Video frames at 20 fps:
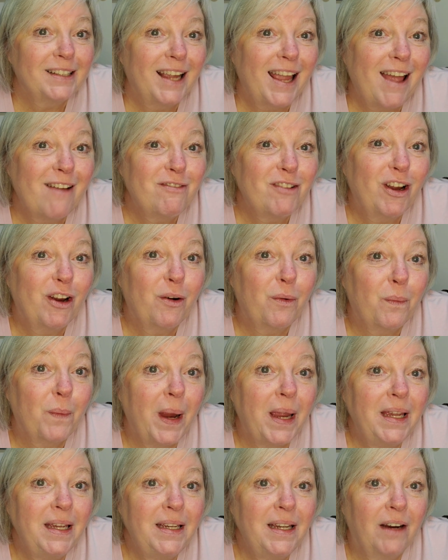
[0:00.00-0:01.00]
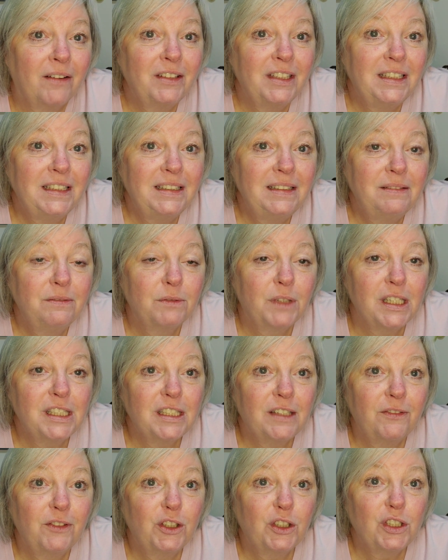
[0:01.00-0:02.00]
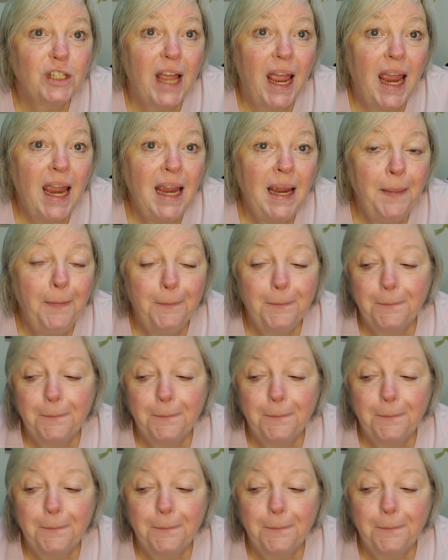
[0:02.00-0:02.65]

Have a great yarning rest of your day.